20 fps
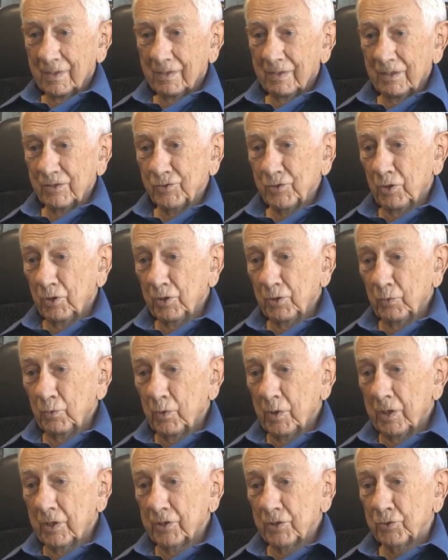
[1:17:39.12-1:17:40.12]
there's only
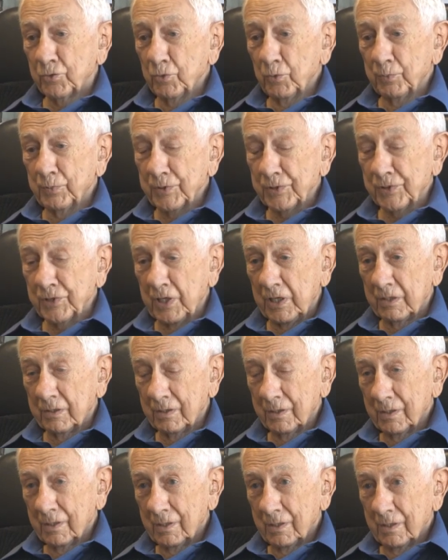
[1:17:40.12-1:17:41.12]
one to two percent
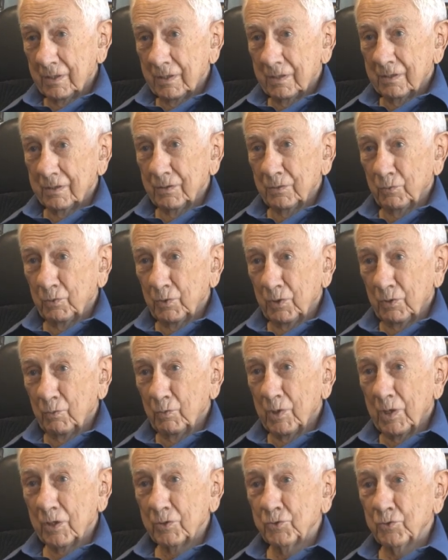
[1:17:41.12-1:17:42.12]
of the World
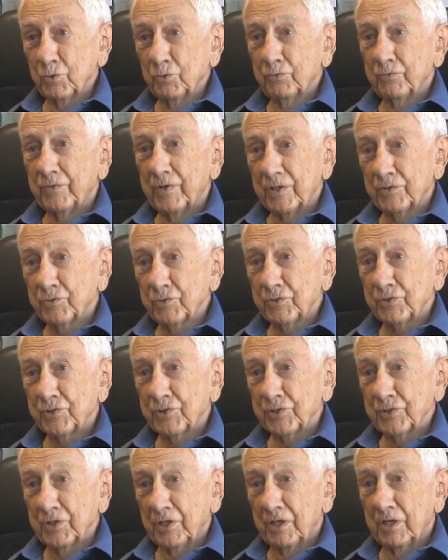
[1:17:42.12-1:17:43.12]
War Two veterans
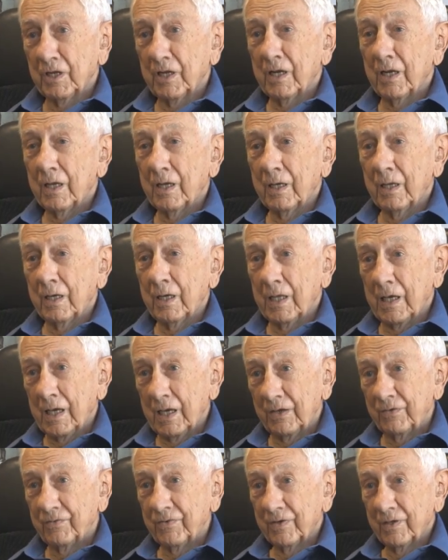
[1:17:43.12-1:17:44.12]
still
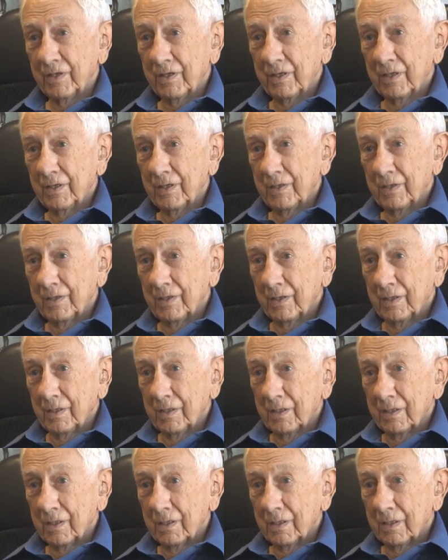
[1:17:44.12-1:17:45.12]
alive.
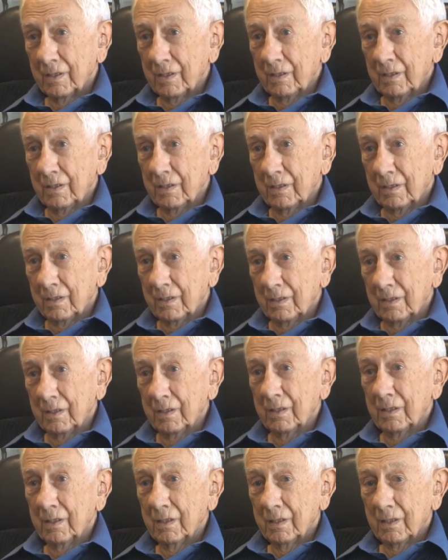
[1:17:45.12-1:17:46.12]
And,
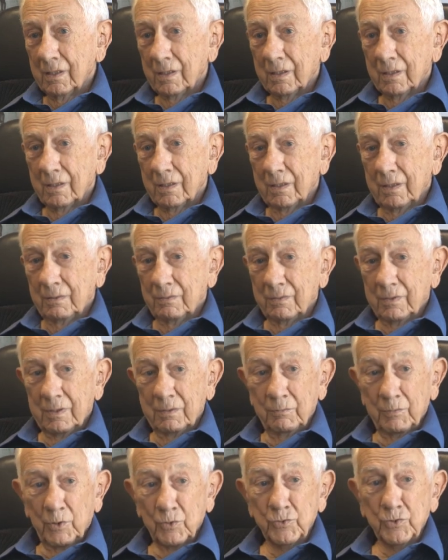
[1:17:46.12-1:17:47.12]
and
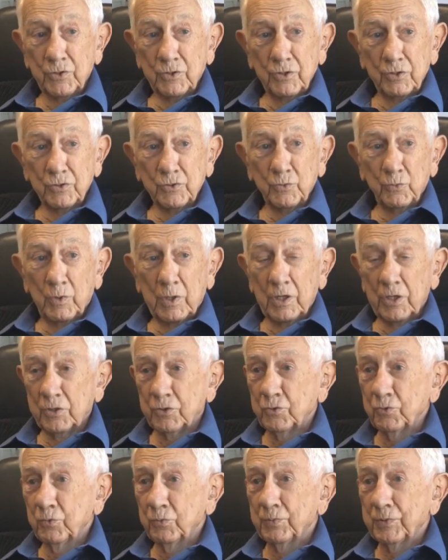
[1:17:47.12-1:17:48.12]
most of those one or
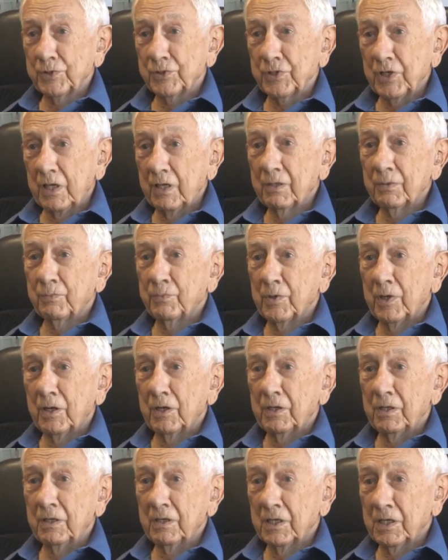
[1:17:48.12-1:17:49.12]
two percent are
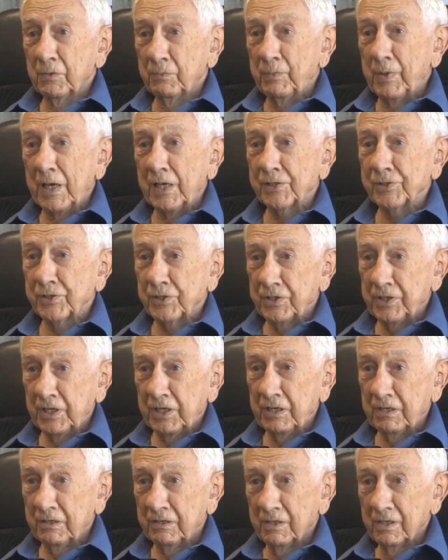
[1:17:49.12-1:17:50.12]
probably
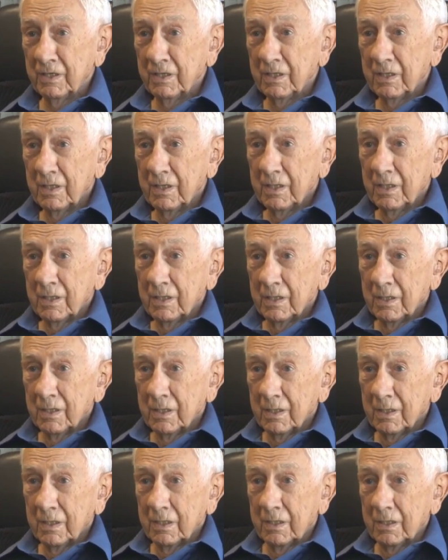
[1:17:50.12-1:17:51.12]
incapacitated.
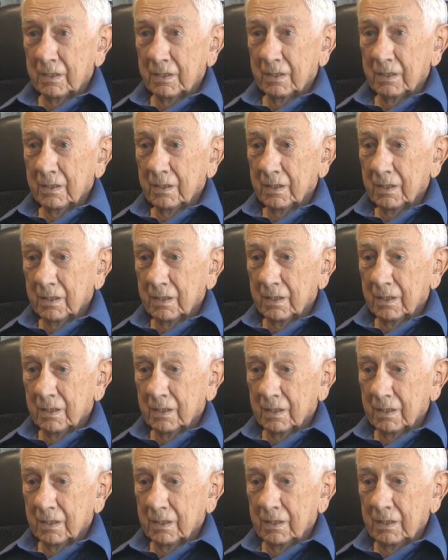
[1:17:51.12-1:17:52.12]
And,
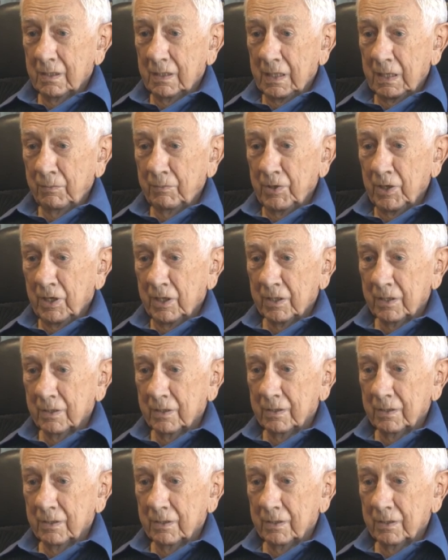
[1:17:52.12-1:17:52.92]
and I'm not,